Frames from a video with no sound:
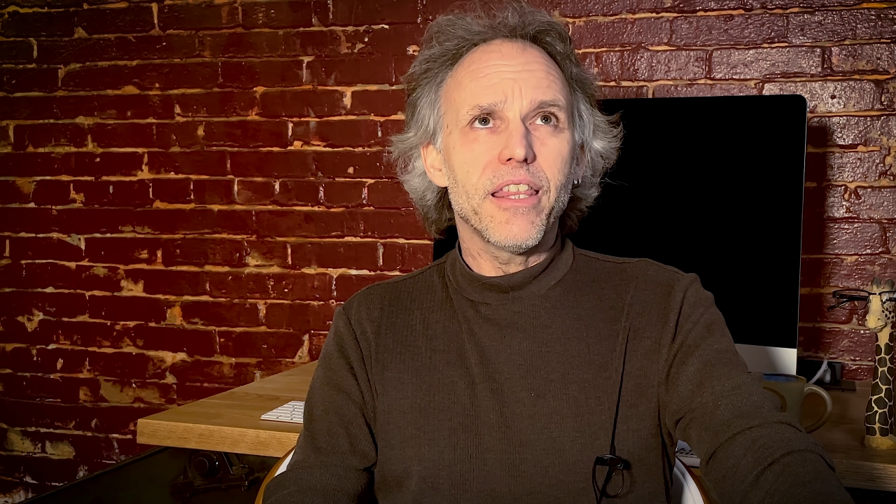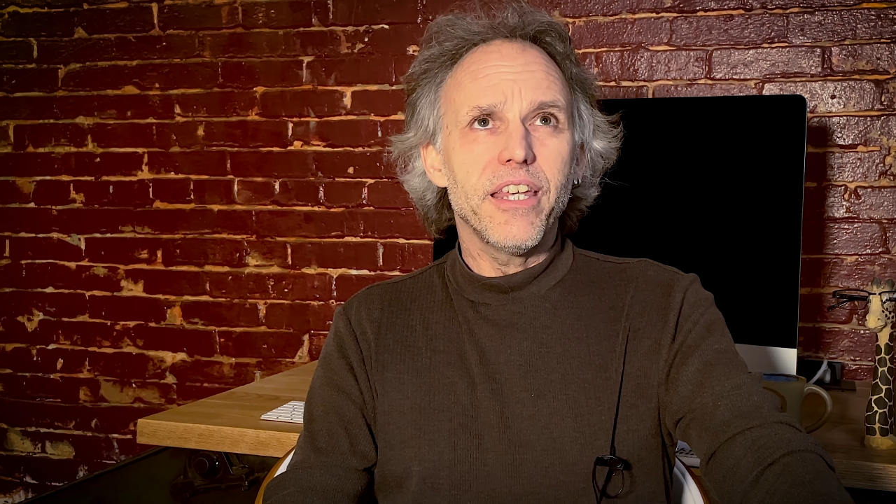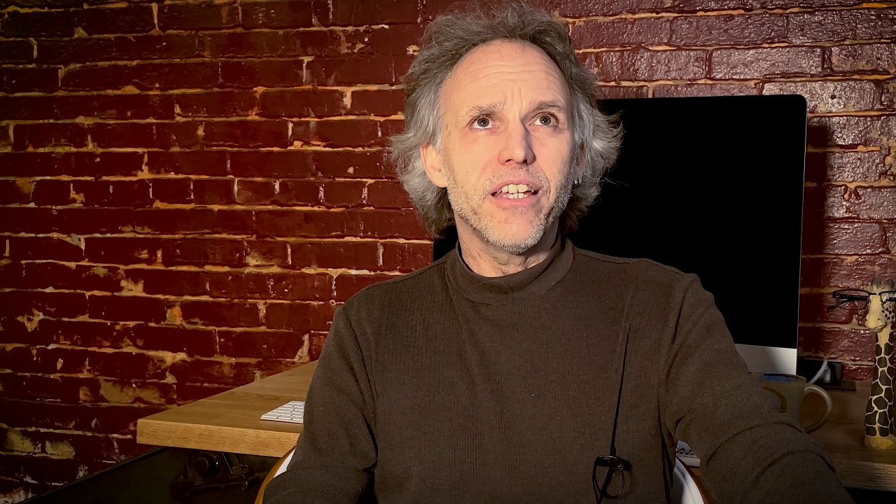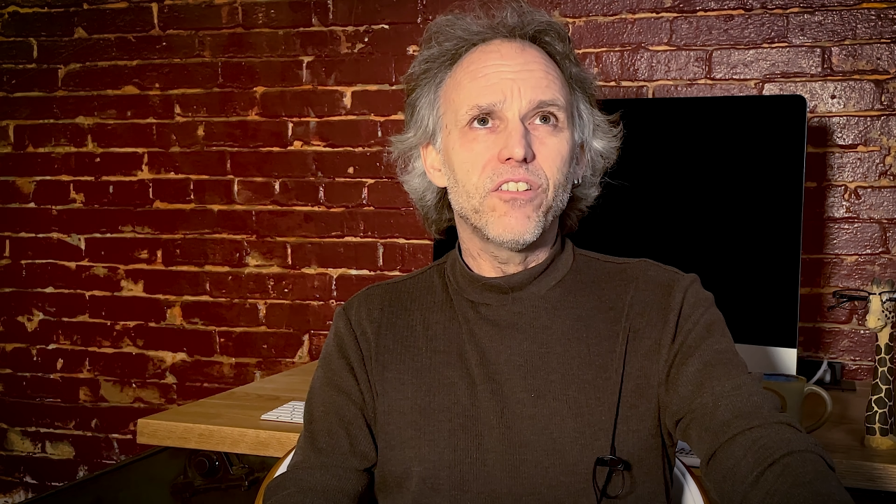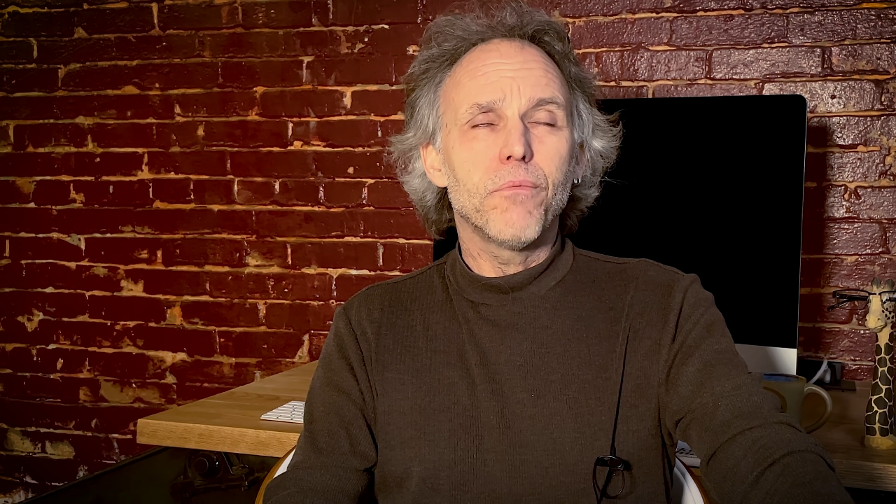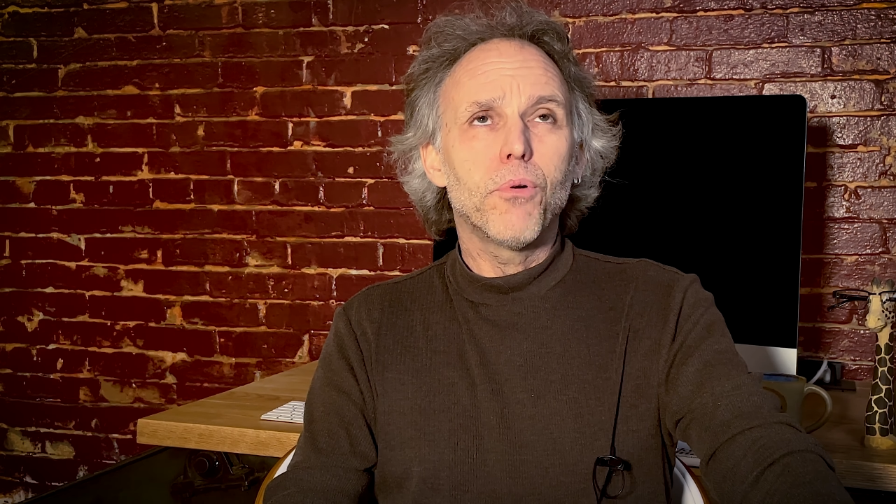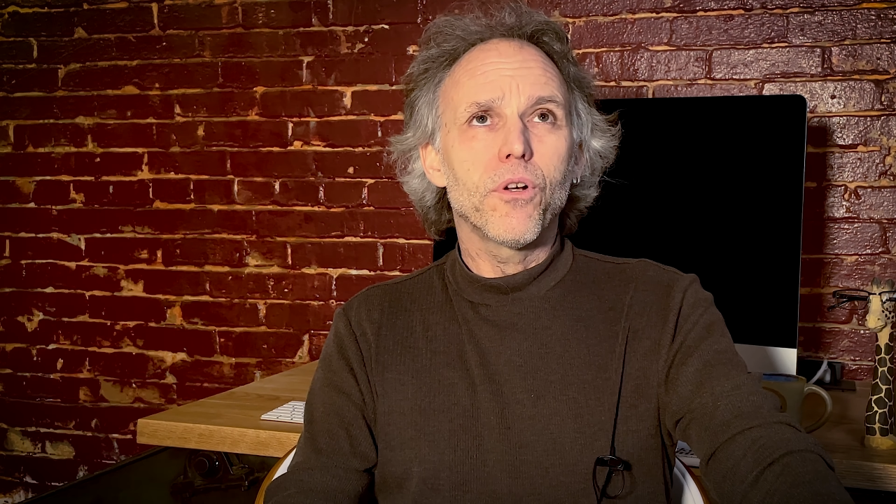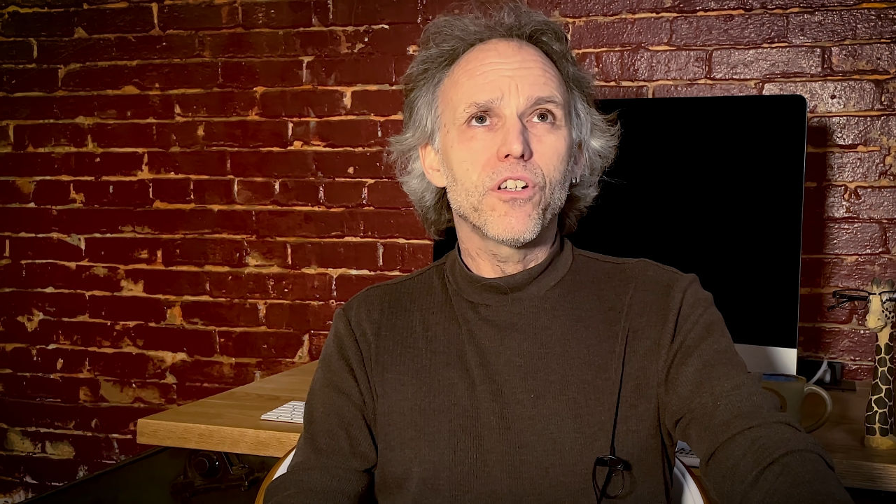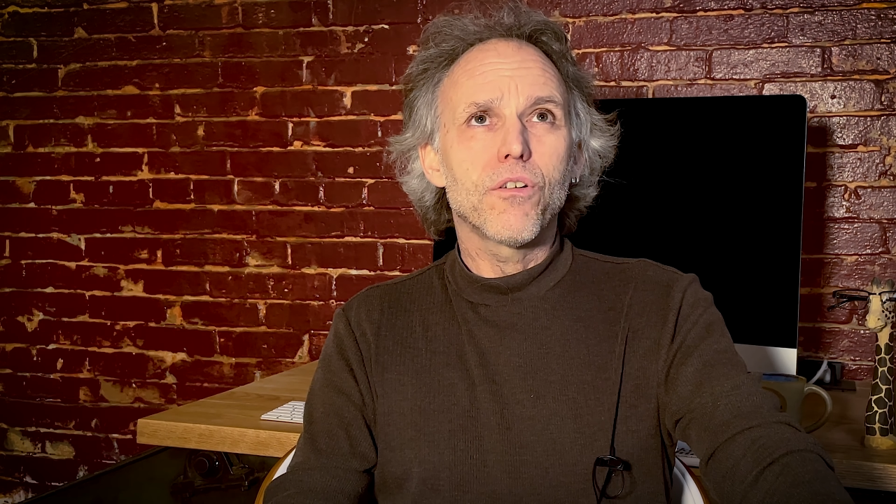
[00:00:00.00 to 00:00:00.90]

think it's important